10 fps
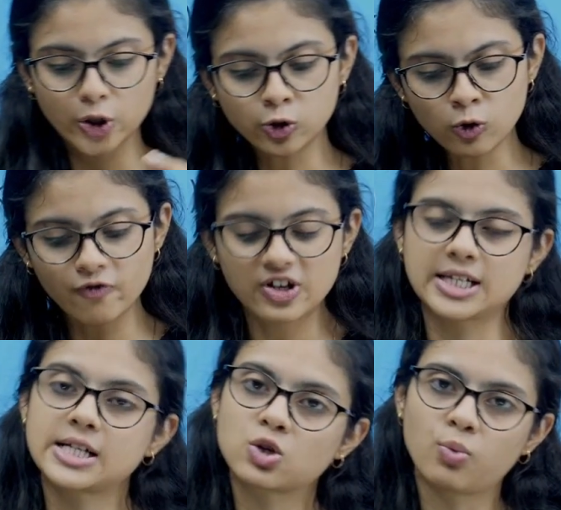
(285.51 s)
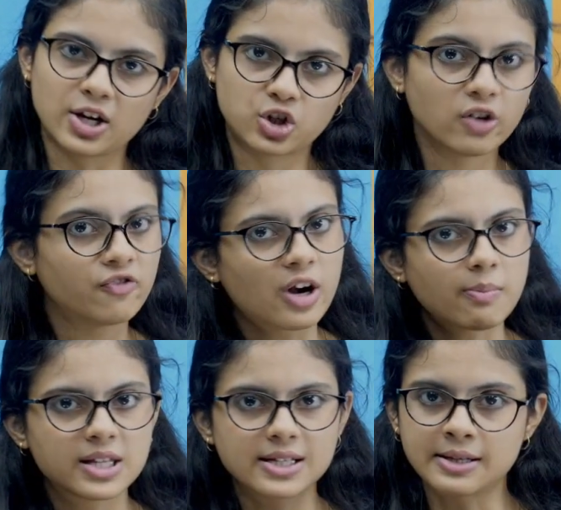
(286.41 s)
2 physics questions
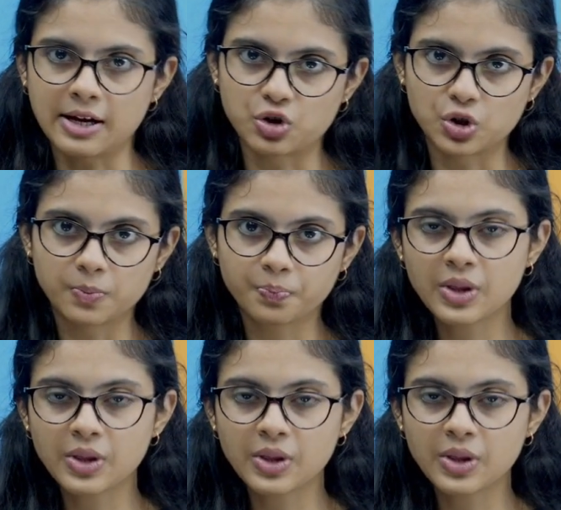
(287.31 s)
from this section.